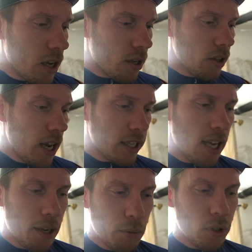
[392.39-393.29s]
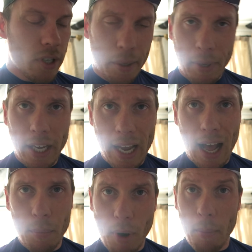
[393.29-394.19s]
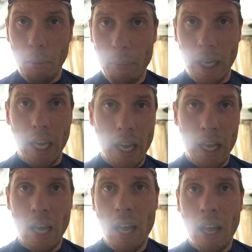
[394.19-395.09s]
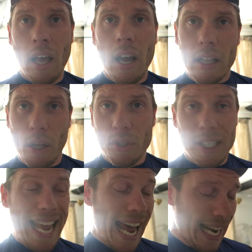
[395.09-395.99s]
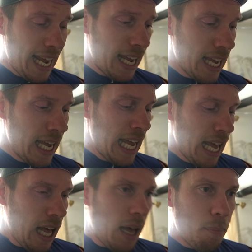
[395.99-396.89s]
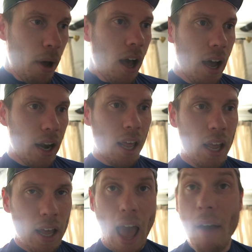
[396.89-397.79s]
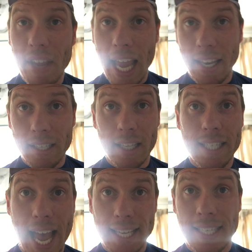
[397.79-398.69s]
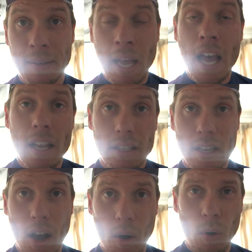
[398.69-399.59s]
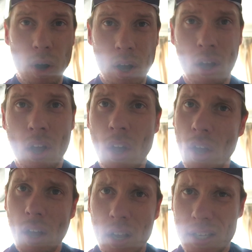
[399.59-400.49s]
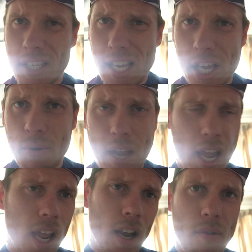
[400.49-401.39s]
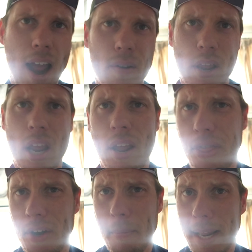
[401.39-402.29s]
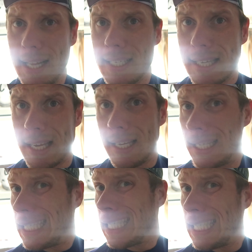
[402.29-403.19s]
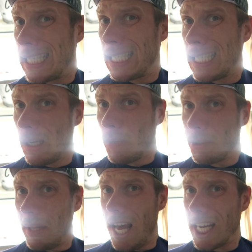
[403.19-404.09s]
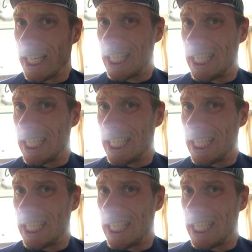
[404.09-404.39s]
So the next time you'll see me, I'll probably be close to dead, but having ended the test. So see you in around 30 minutes. Wish me luck.